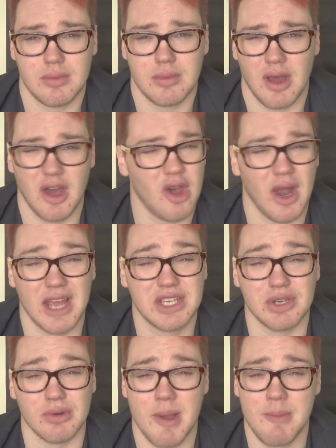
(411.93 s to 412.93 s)
I can't
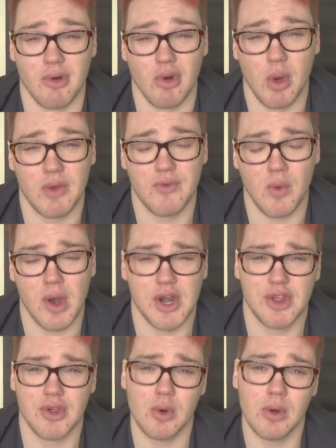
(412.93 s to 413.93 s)
actually remember it word for word
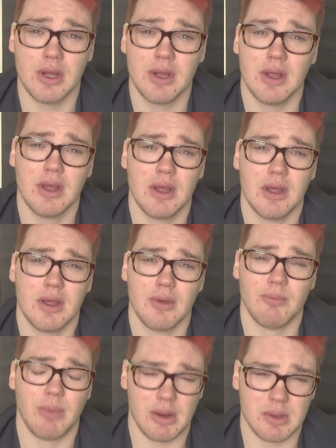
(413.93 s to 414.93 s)
at all,
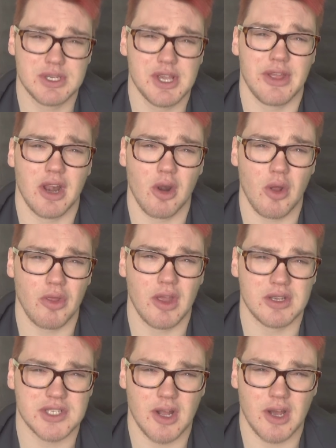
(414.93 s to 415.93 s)
but it was something along
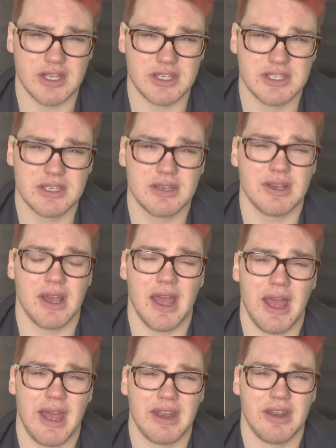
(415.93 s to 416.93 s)
those lines.
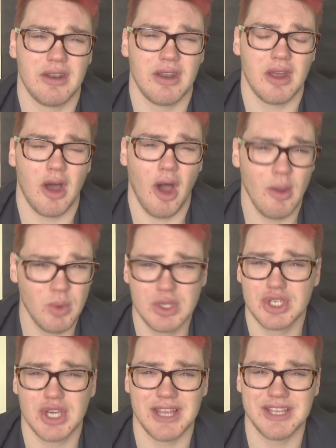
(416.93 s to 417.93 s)
And I
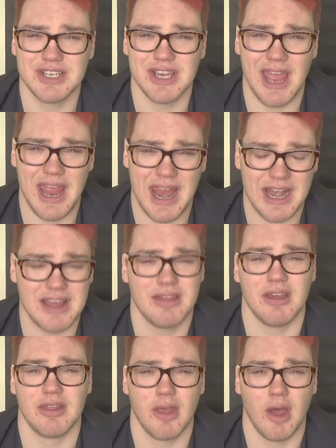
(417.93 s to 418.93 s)
wouldn't change
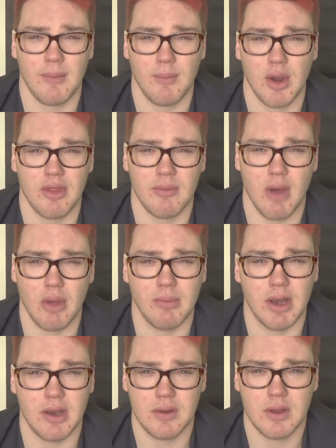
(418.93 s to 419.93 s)
anything that I'm on at the
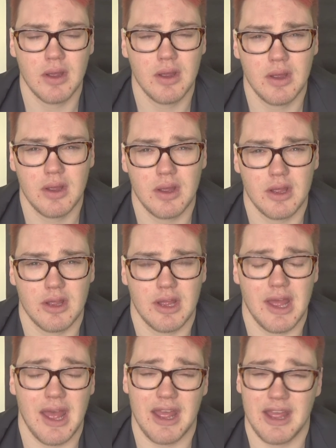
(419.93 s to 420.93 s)
moment.
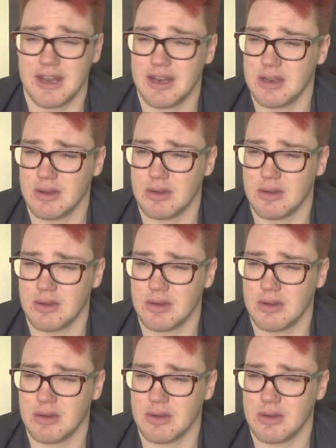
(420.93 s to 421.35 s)
And